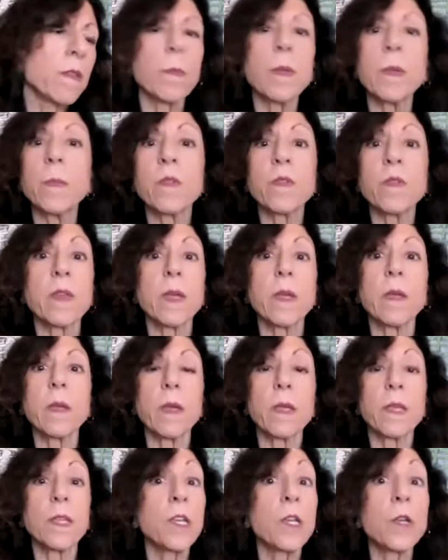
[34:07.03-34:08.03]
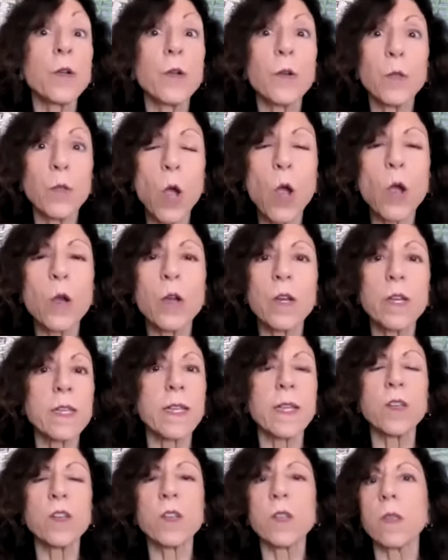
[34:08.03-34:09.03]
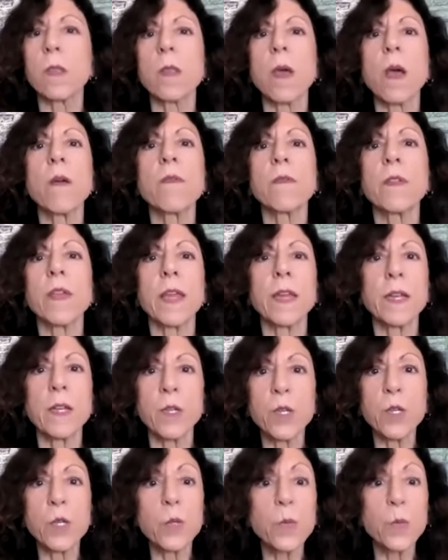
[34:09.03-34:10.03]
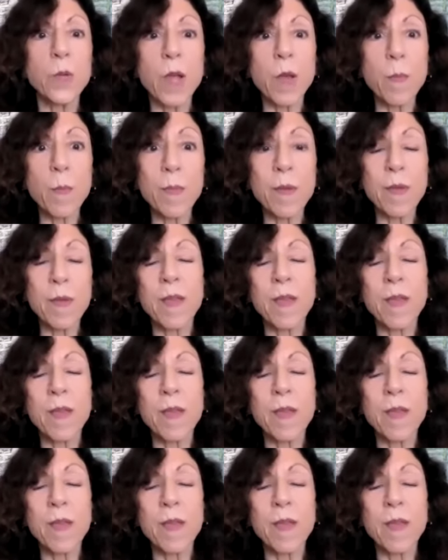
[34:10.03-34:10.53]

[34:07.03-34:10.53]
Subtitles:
Some people stay a year or longer because they just love getting a tune up.